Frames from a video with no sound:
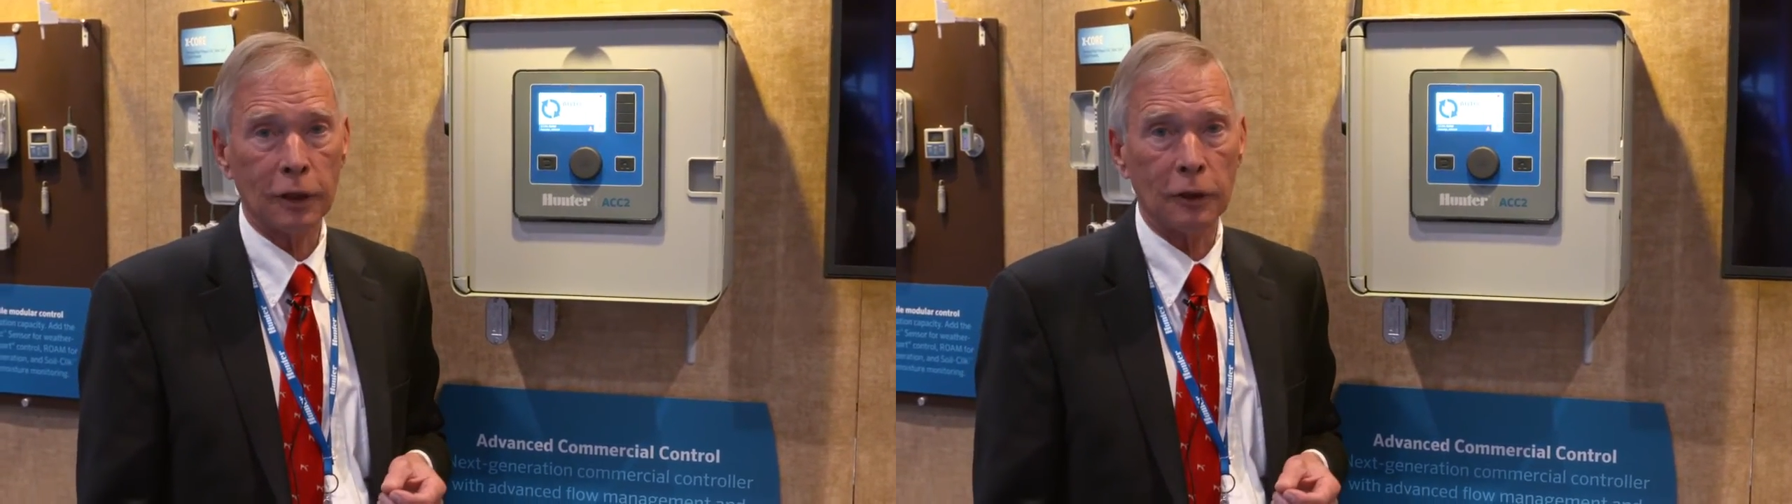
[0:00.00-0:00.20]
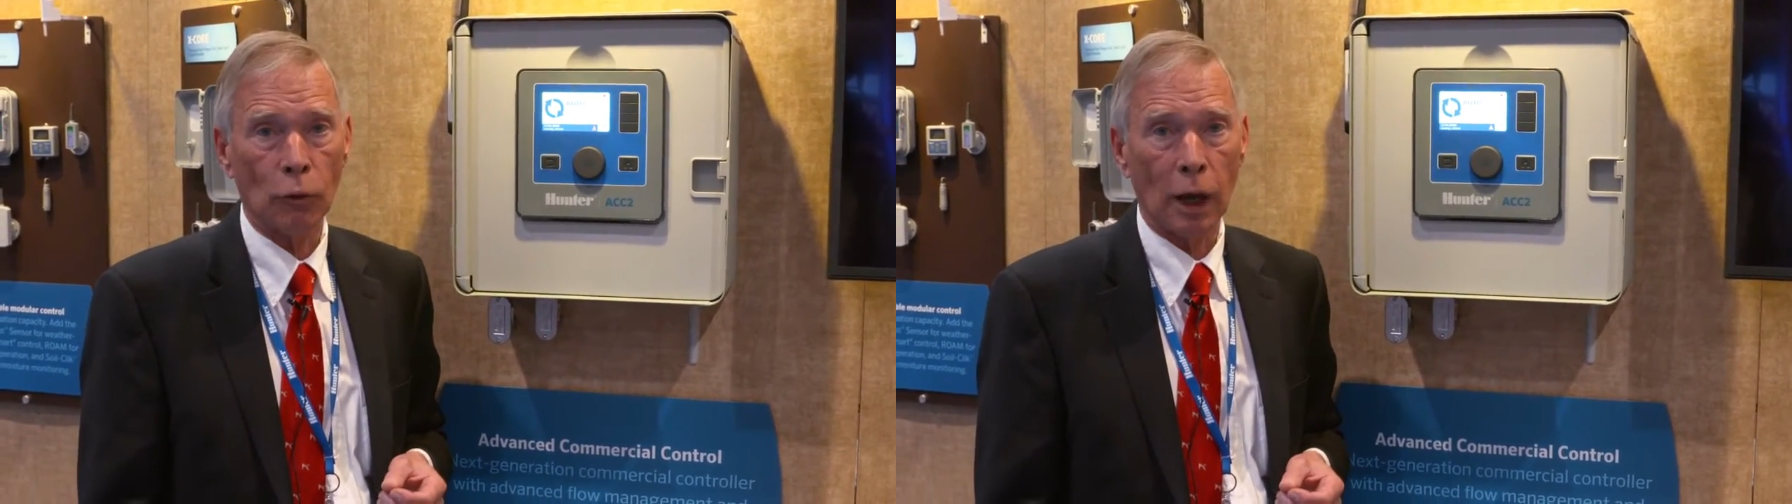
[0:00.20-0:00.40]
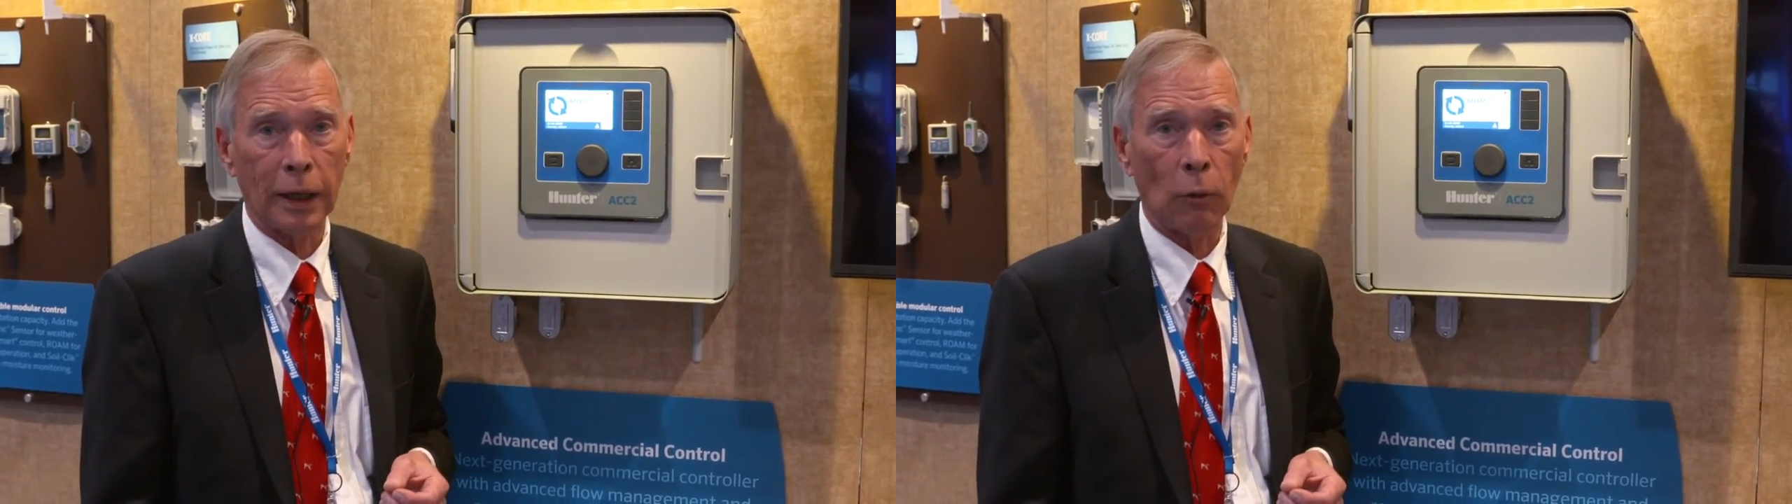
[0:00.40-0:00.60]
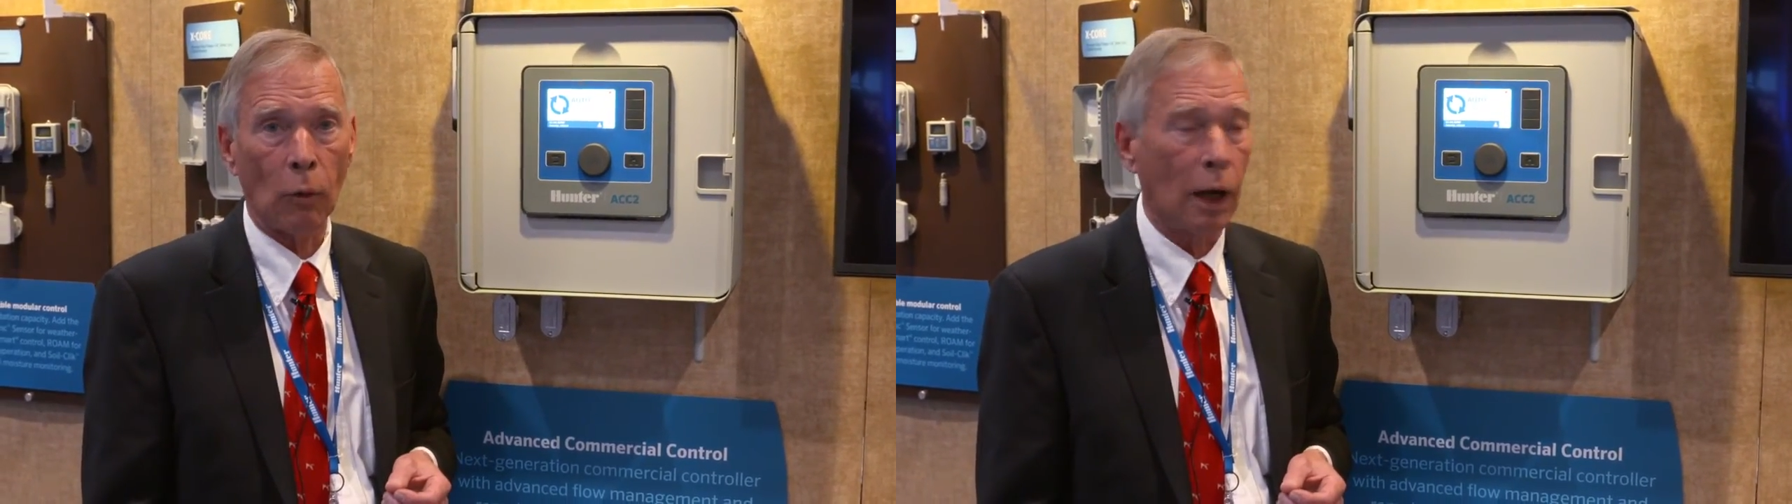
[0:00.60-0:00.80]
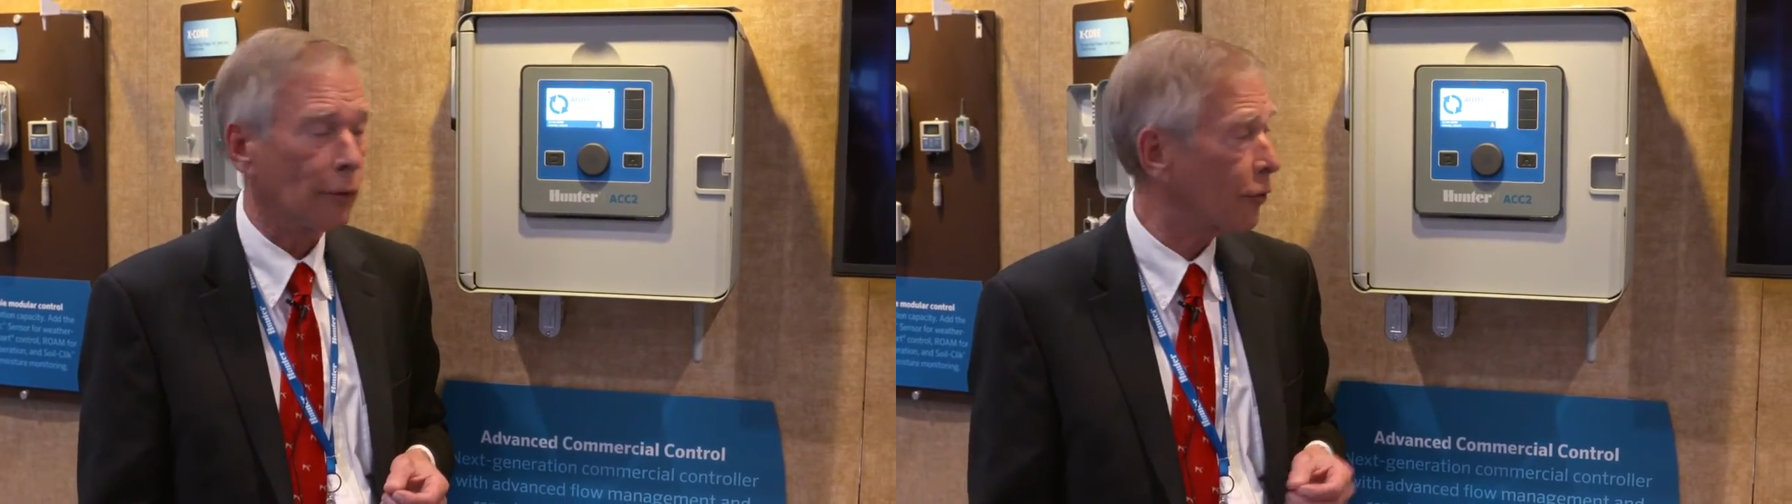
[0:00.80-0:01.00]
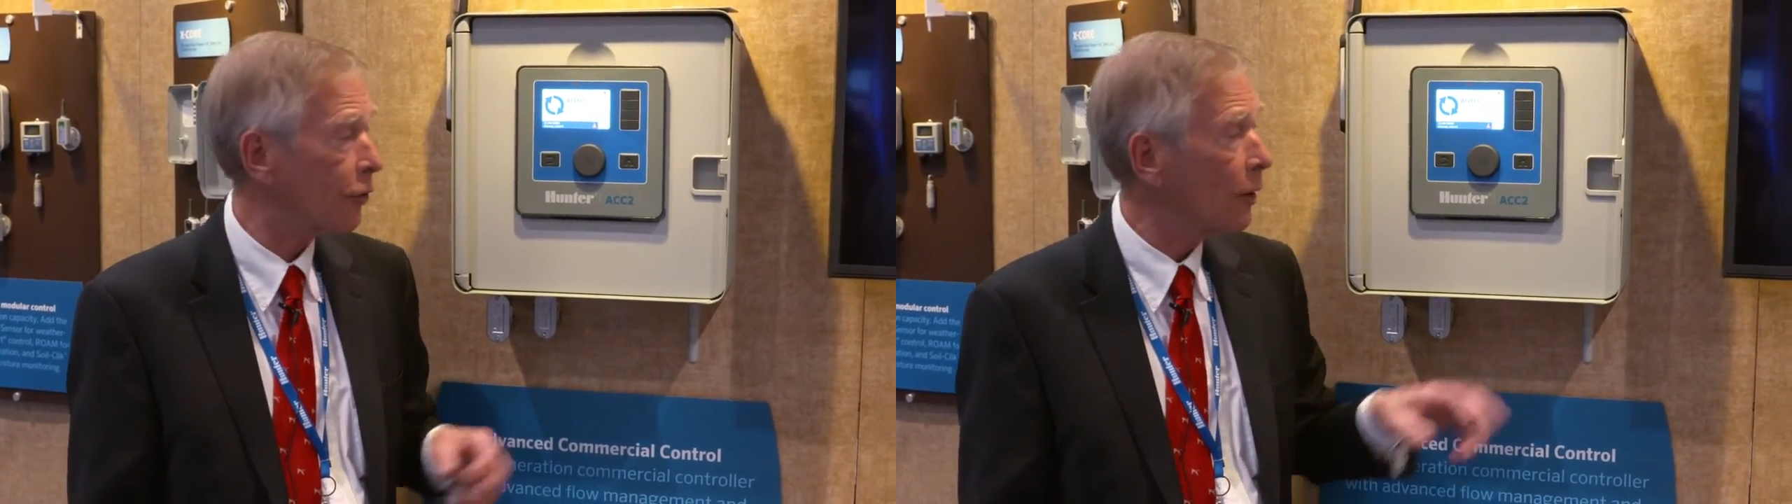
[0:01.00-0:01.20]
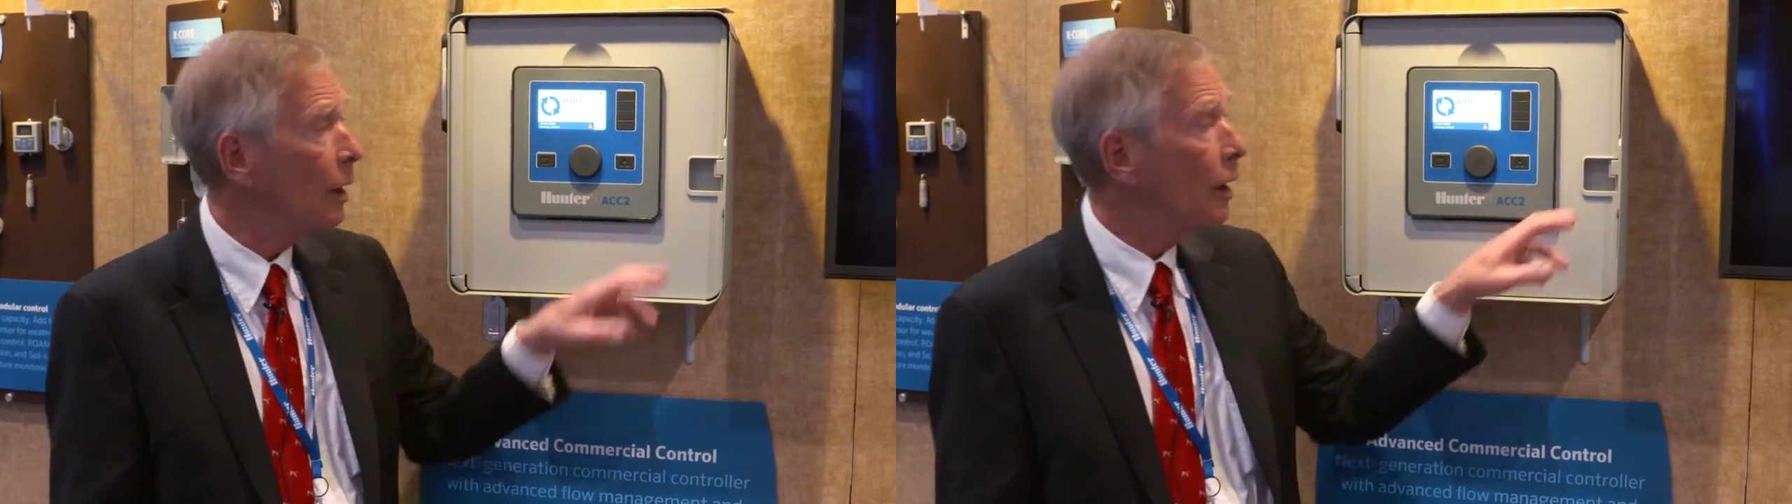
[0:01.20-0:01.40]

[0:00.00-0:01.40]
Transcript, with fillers: can run at once.